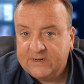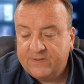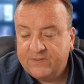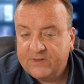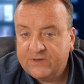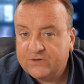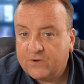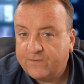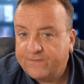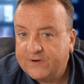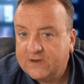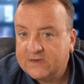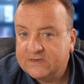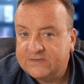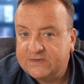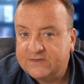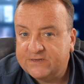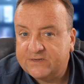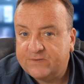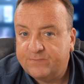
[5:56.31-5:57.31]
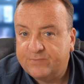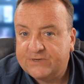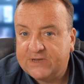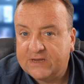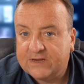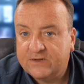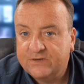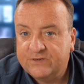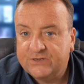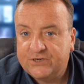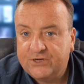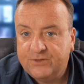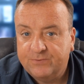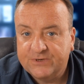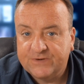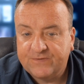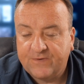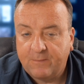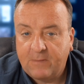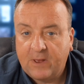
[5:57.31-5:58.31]
These often exist to protect
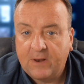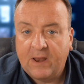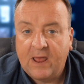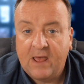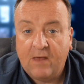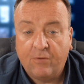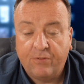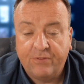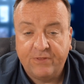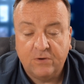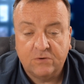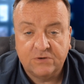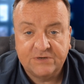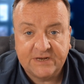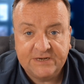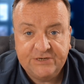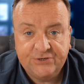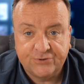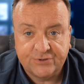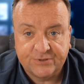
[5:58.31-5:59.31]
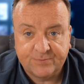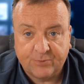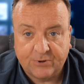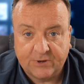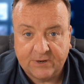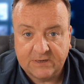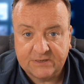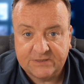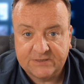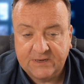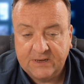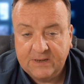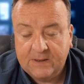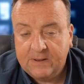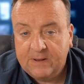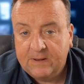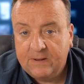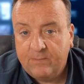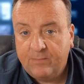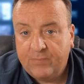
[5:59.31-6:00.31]
consumers from unhealthy or dangerous products,
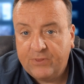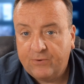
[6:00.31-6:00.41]
but